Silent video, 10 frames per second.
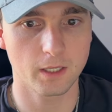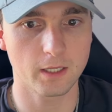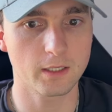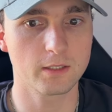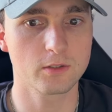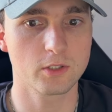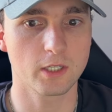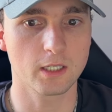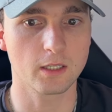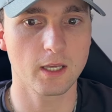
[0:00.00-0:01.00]
And it's
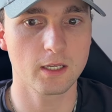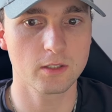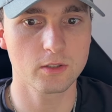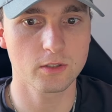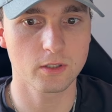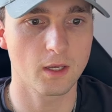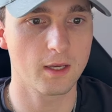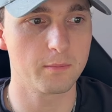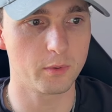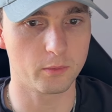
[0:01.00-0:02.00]
checking the age,
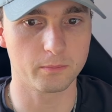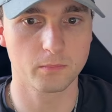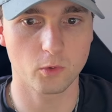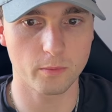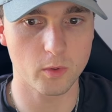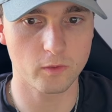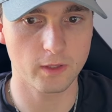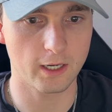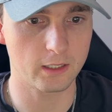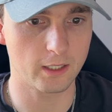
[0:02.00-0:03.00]
and boom, remove the
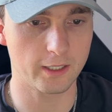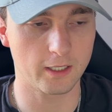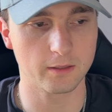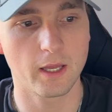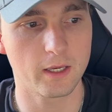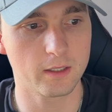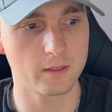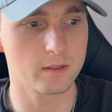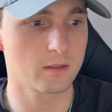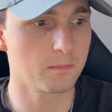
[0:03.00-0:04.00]
line item.
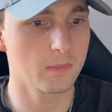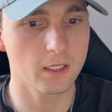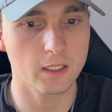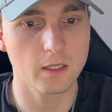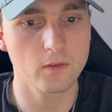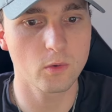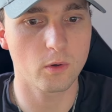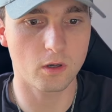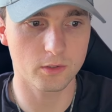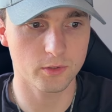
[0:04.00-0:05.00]
And it can give you
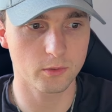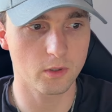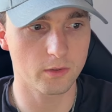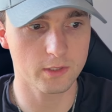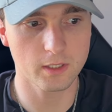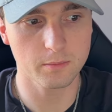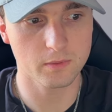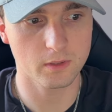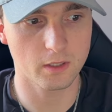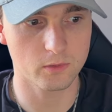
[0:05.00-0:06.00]
also other
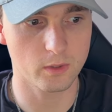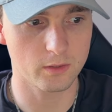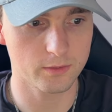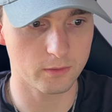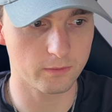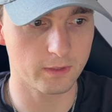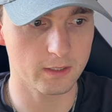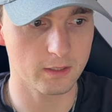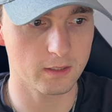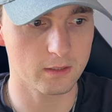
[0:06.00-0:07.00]
tips as well to
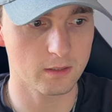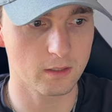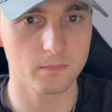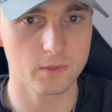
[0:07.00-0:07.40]
fix it.